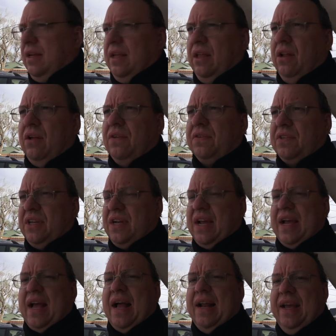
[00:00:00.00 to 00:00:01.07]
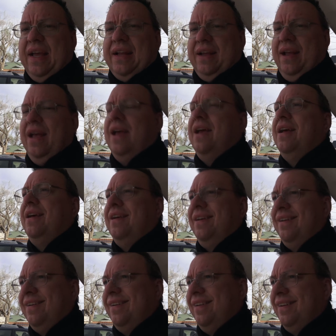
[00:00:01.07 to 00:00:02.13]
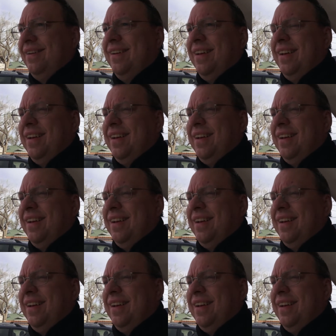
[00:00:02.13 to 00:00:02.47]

Then all of a sudden I got hit. I